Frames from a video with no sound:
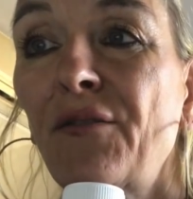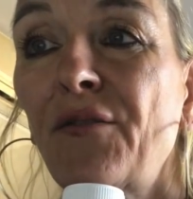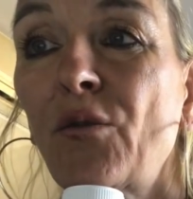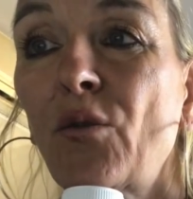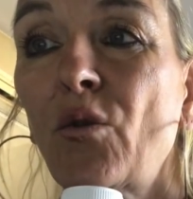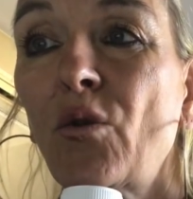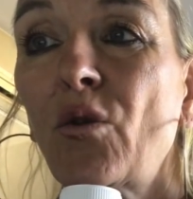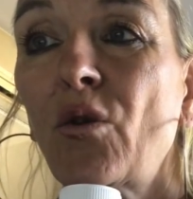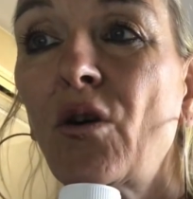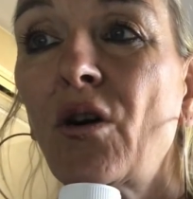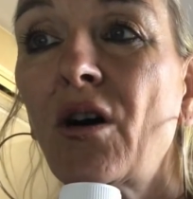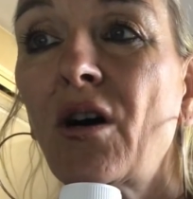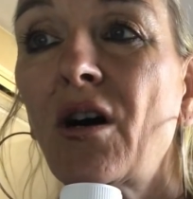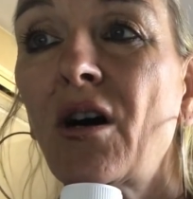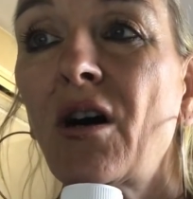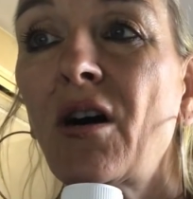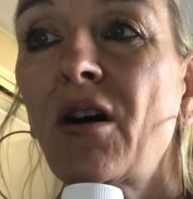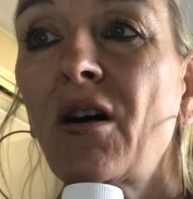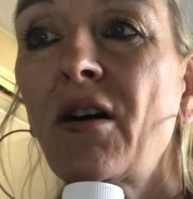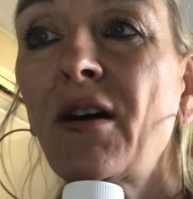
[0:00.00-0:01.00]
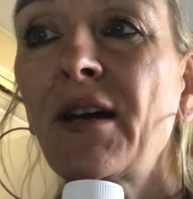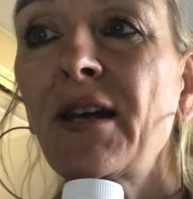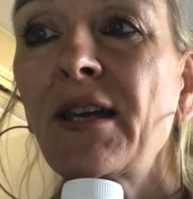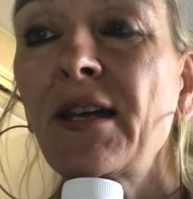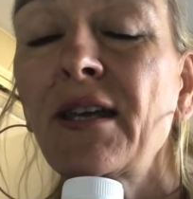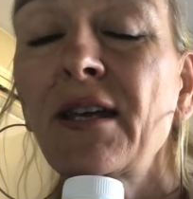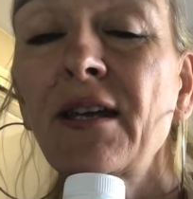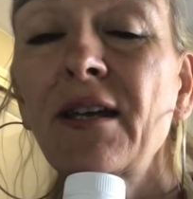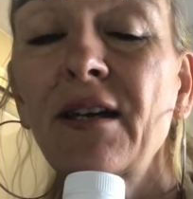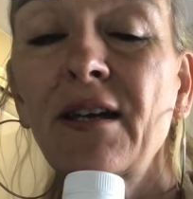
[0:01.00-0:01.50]
for
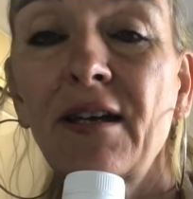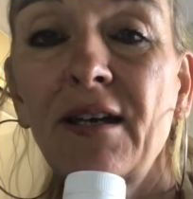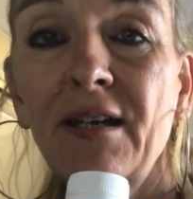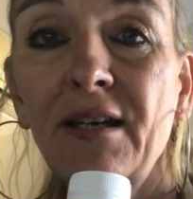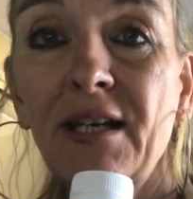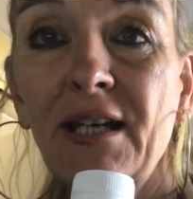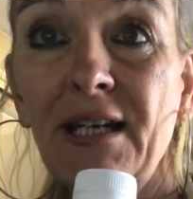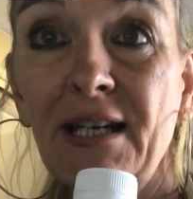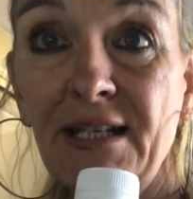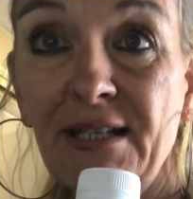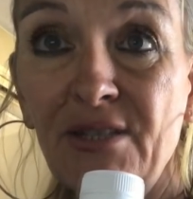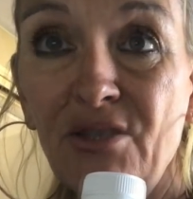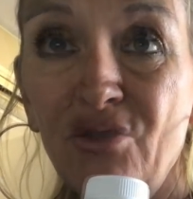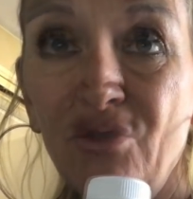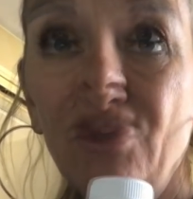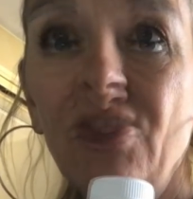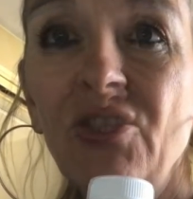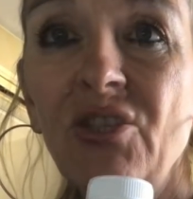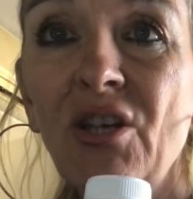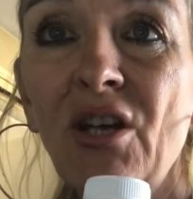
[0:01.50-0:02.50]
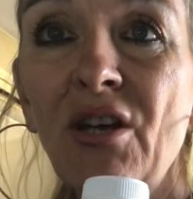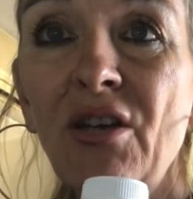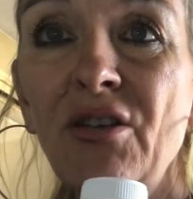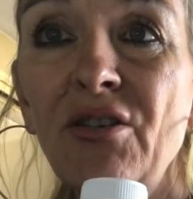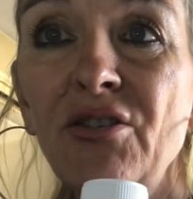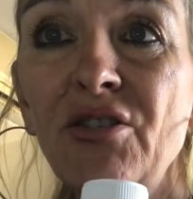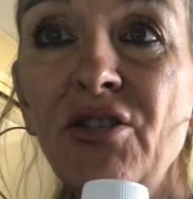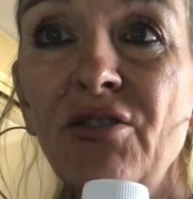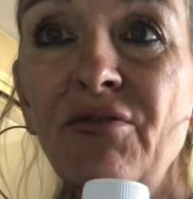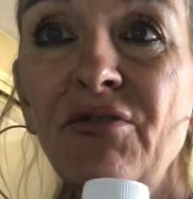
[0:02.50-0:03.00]
high cholesterol. It's
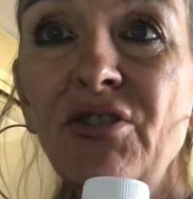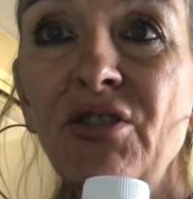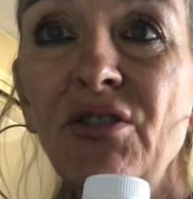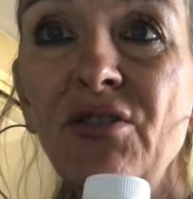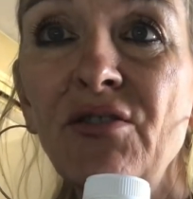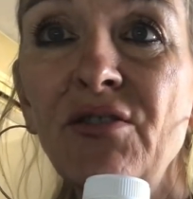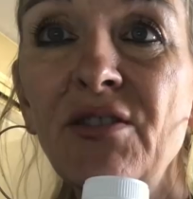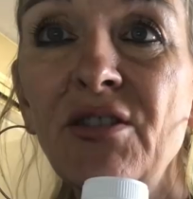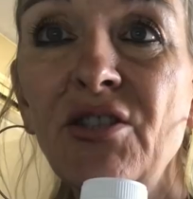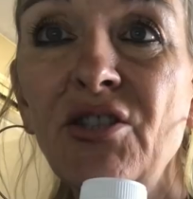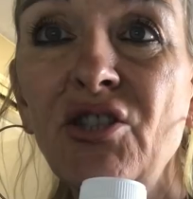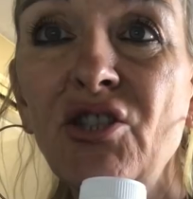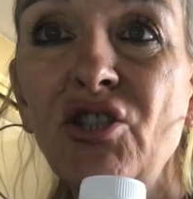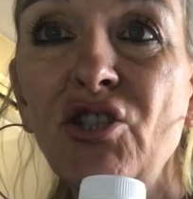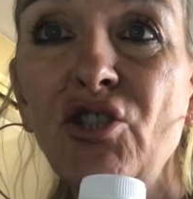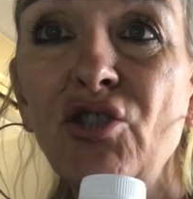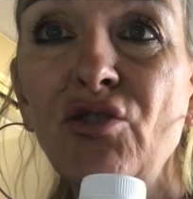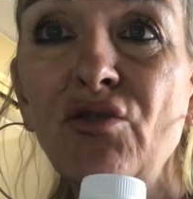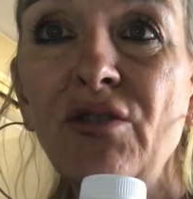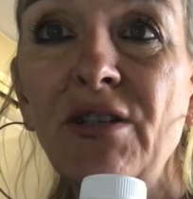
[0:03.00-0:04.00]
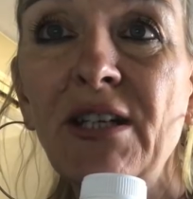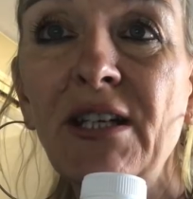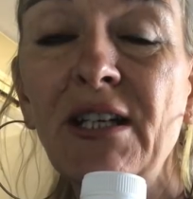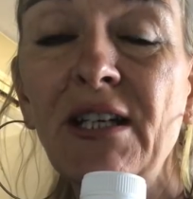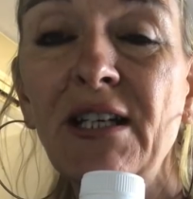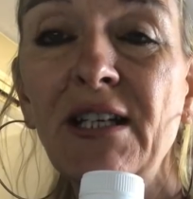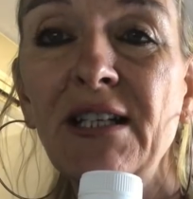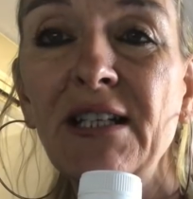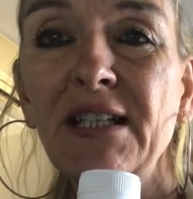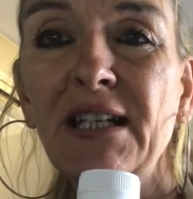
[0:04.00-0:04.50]
shown to reduce the
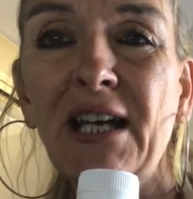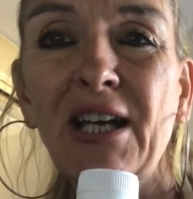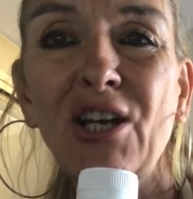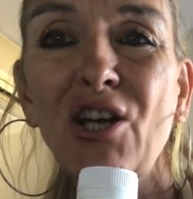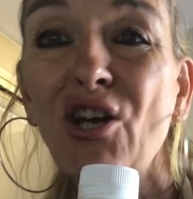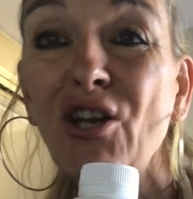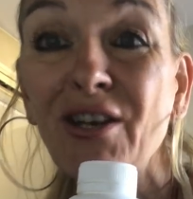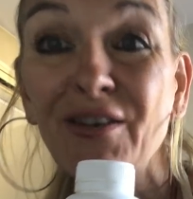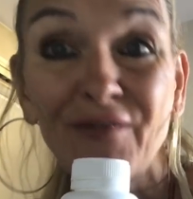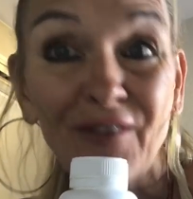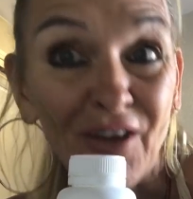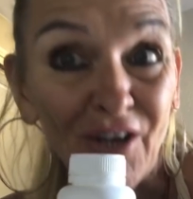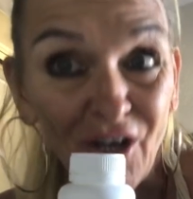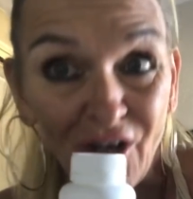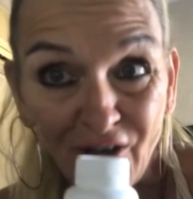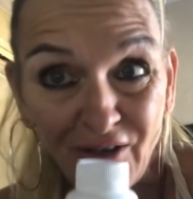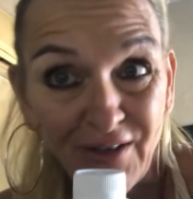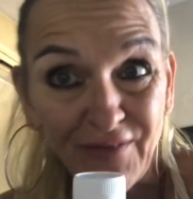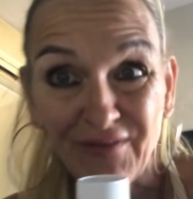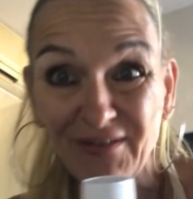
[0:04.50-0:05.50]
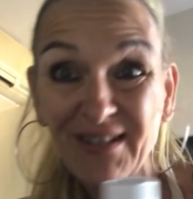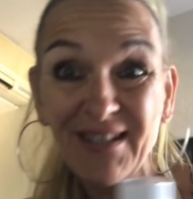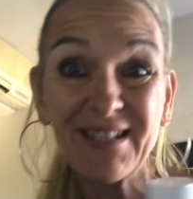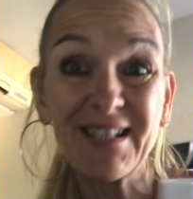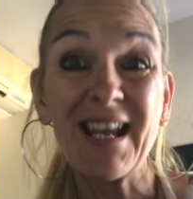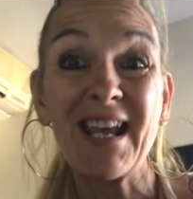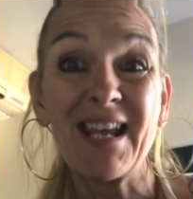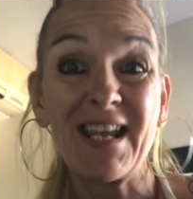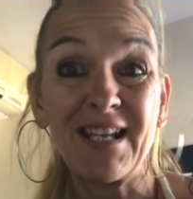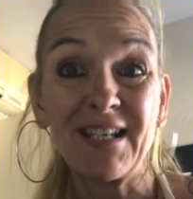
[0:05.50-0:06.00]
trigger. I can't even
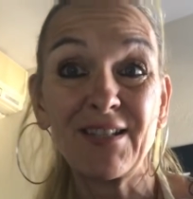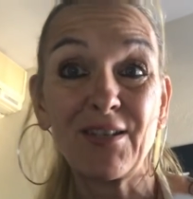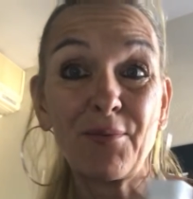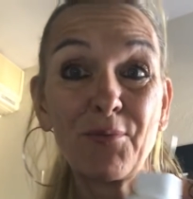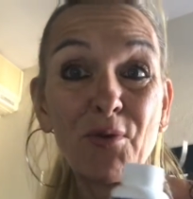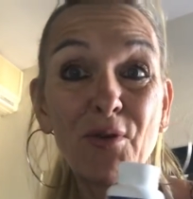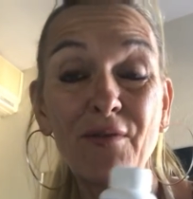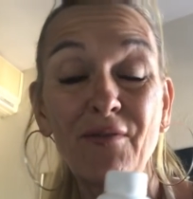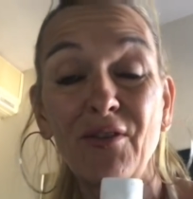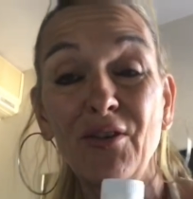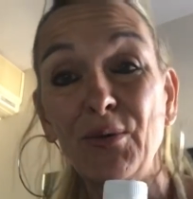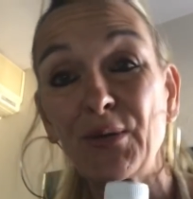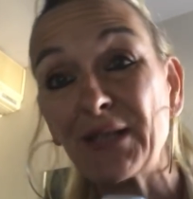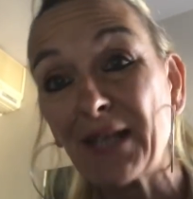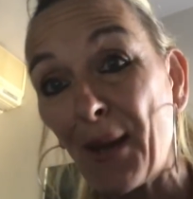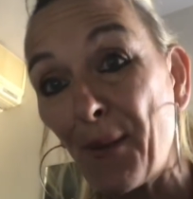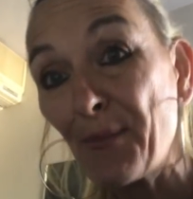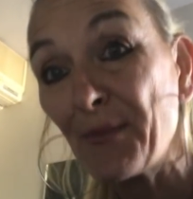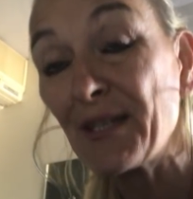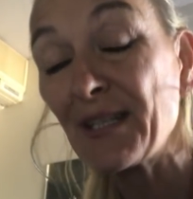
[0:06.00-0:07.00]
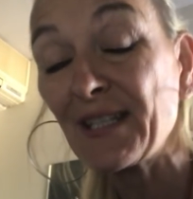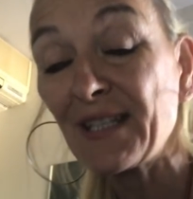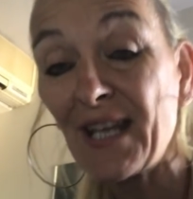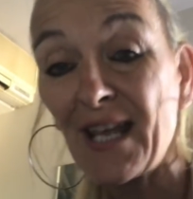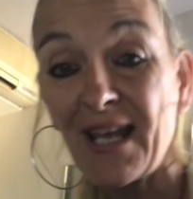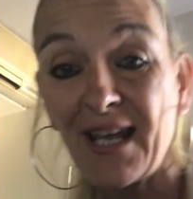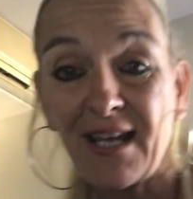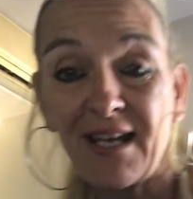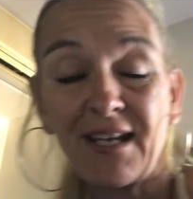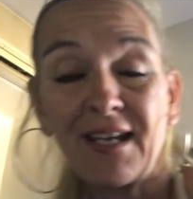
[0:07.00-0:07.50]
say it, so I'm not even going to attempt to
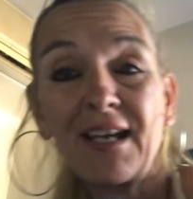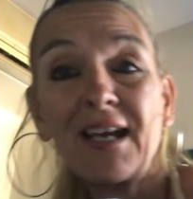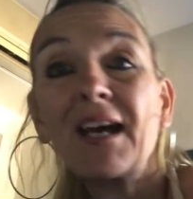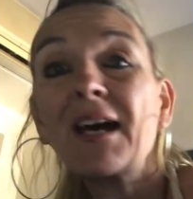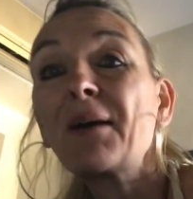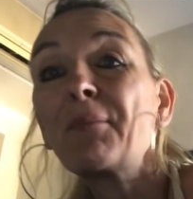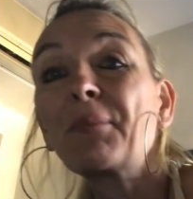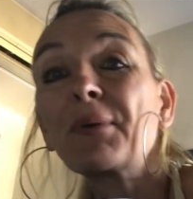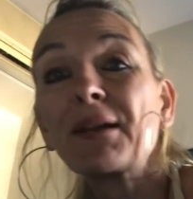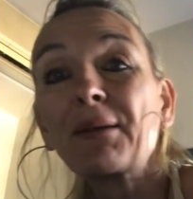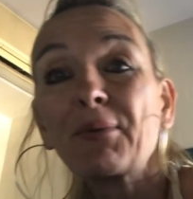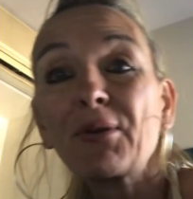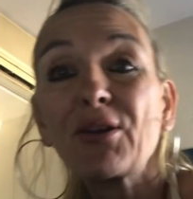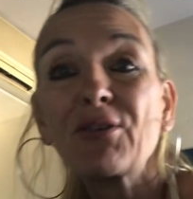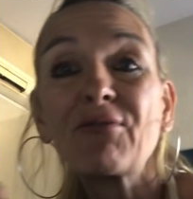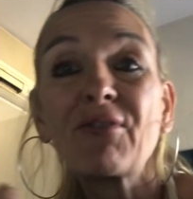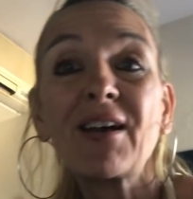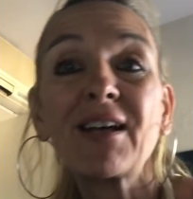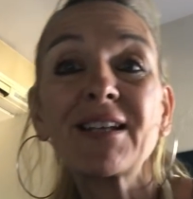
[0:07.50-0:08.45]
say it, but I'm going to